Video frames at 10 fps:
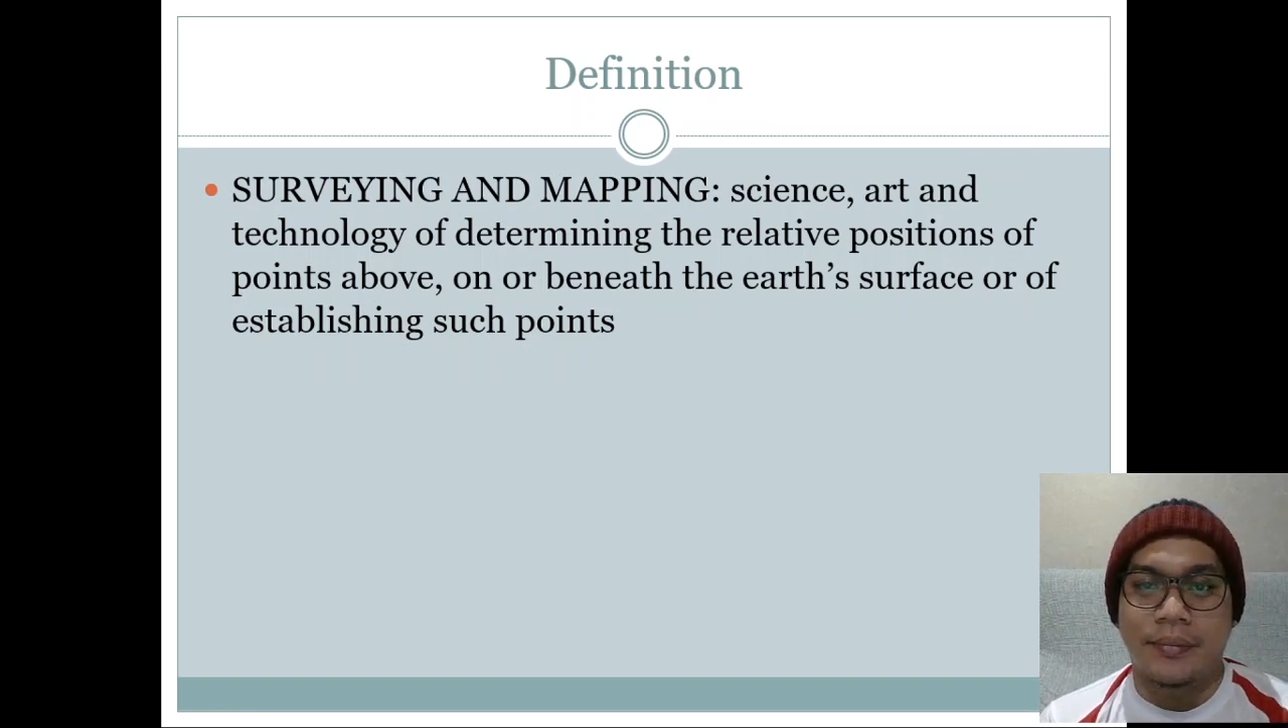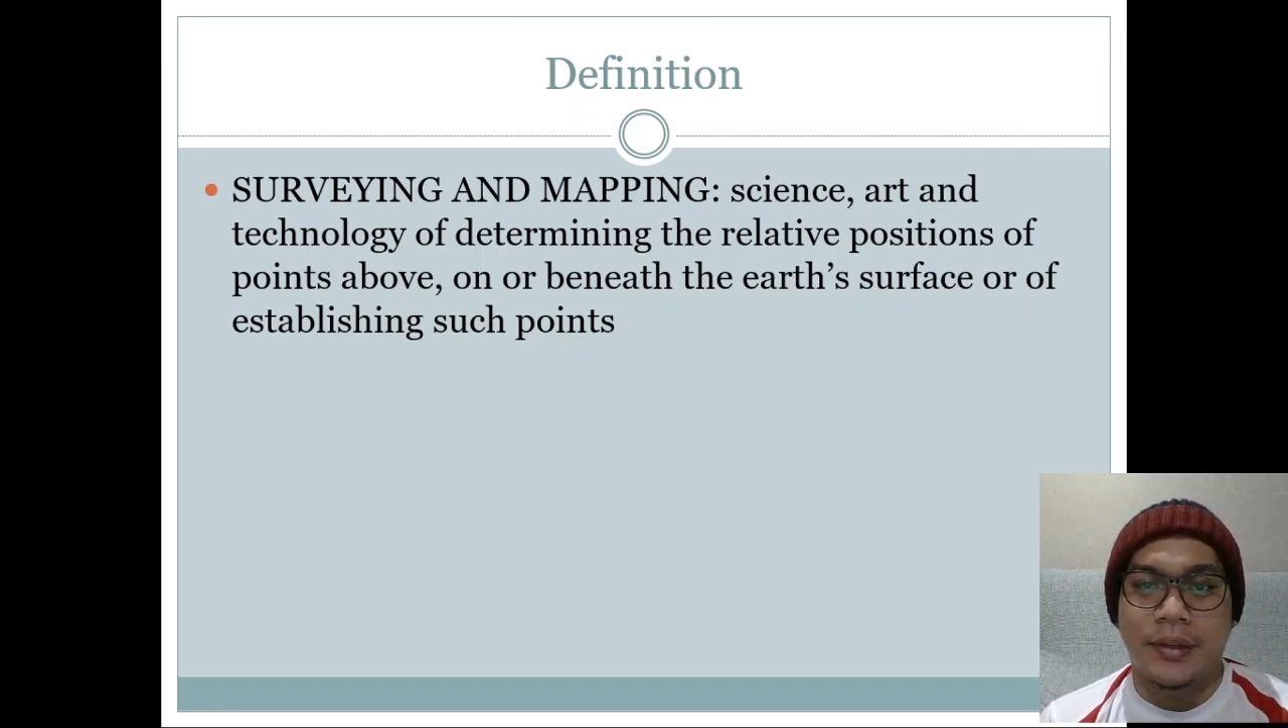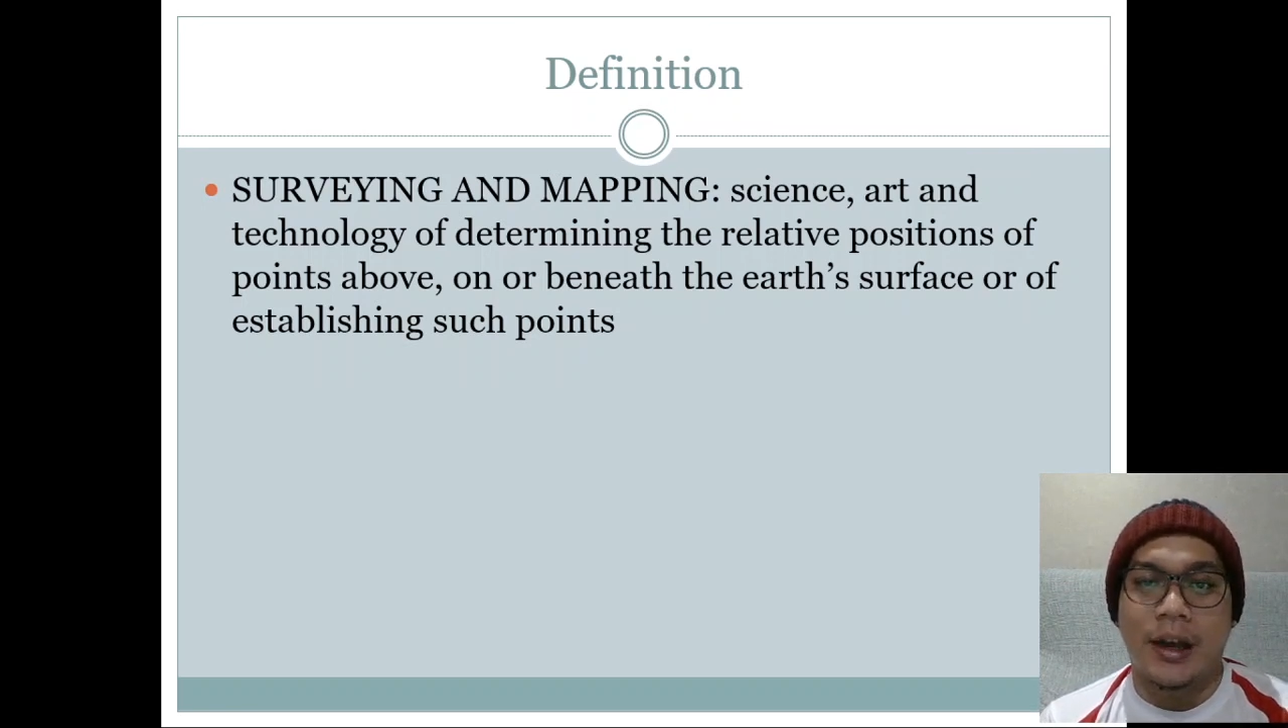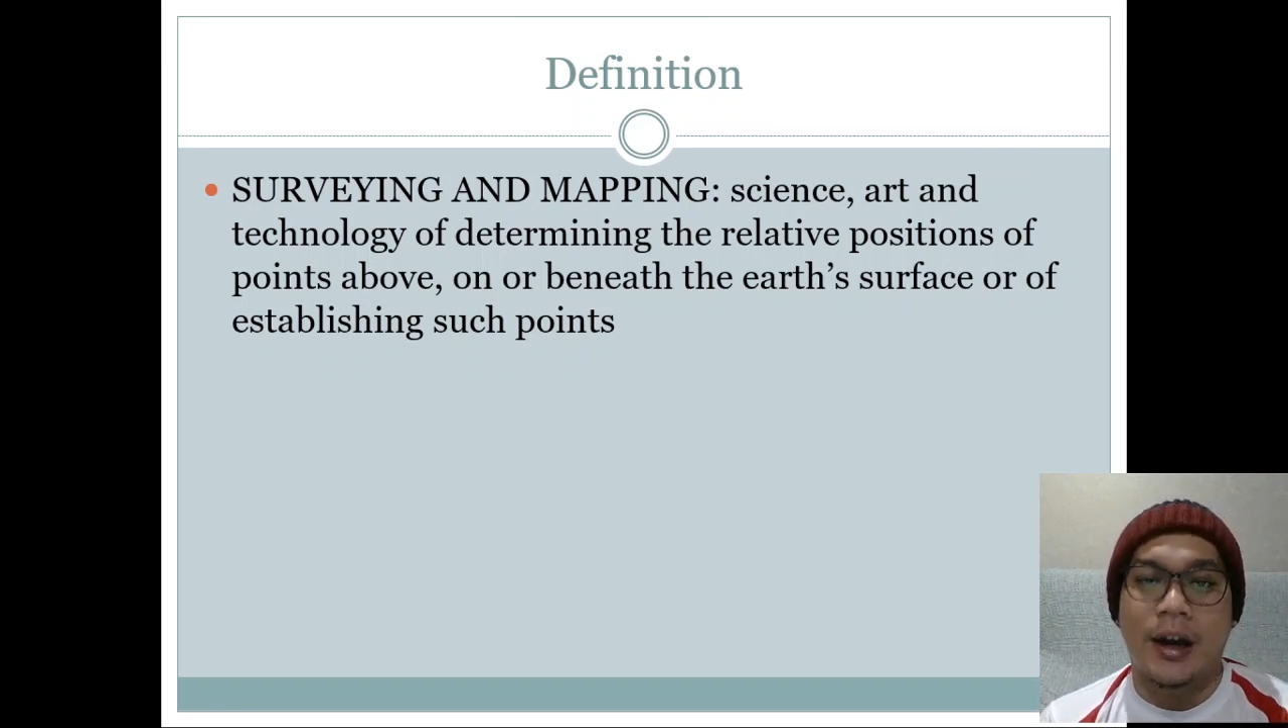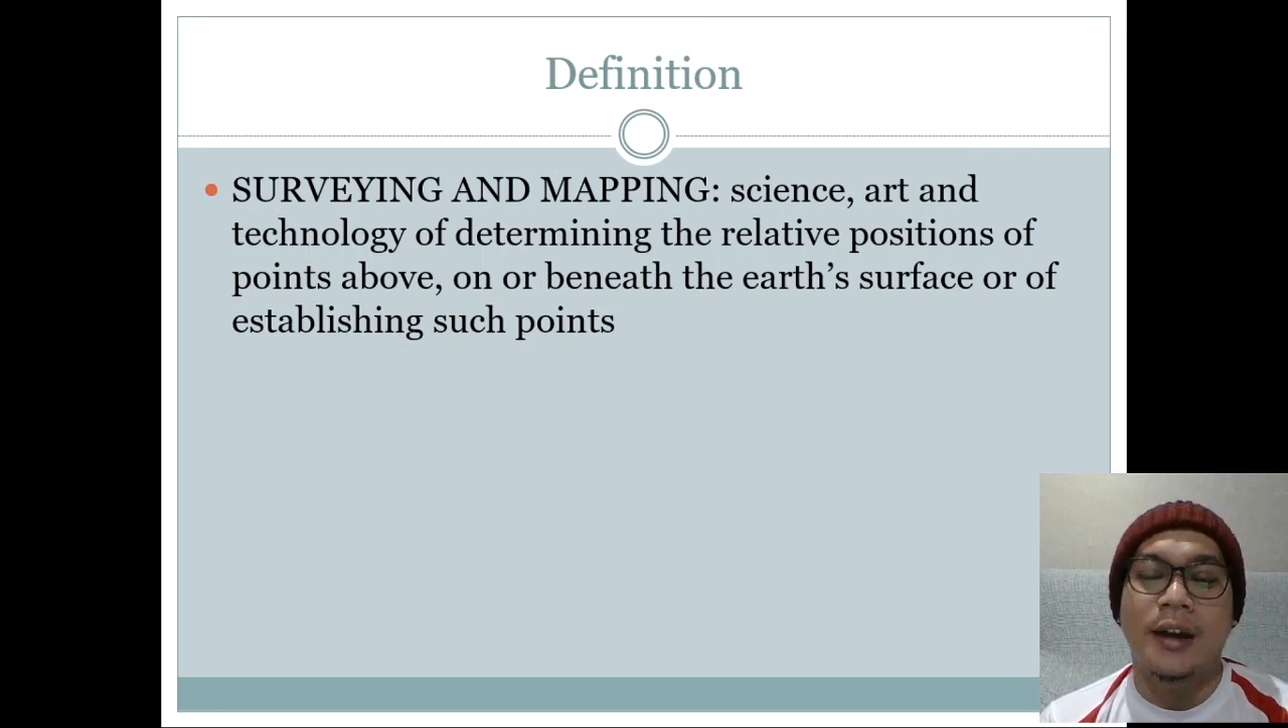
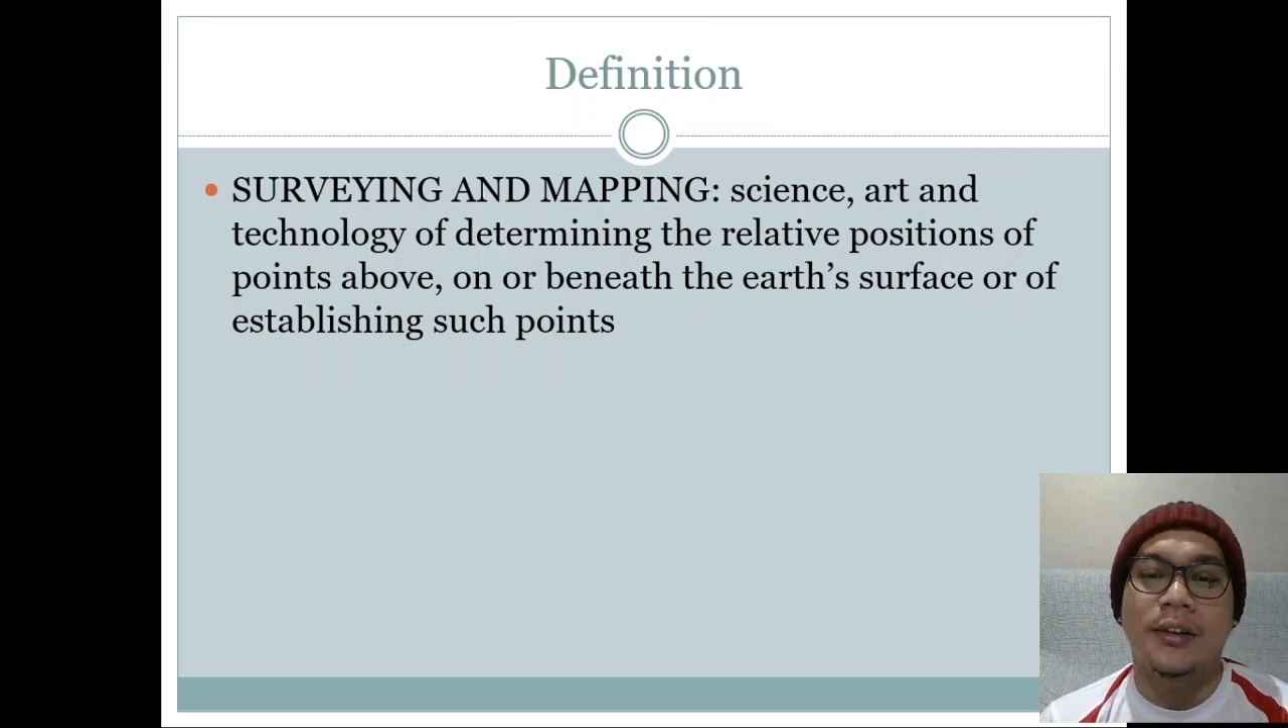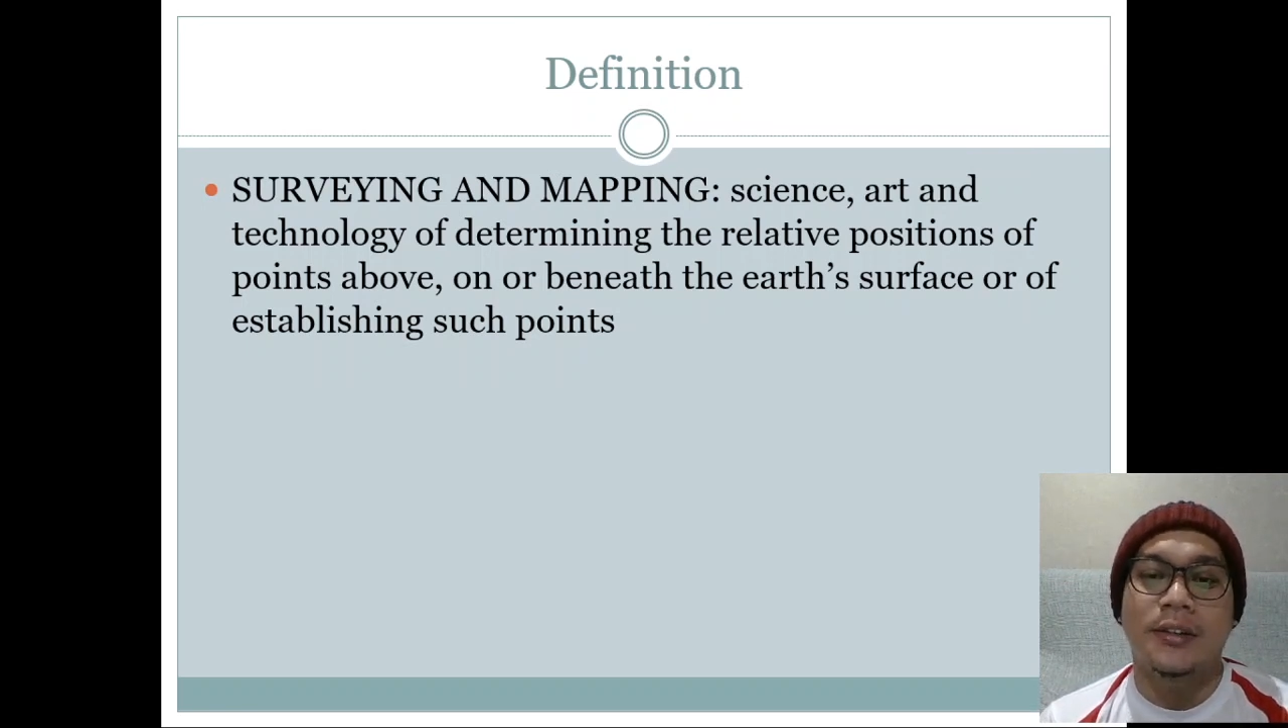they are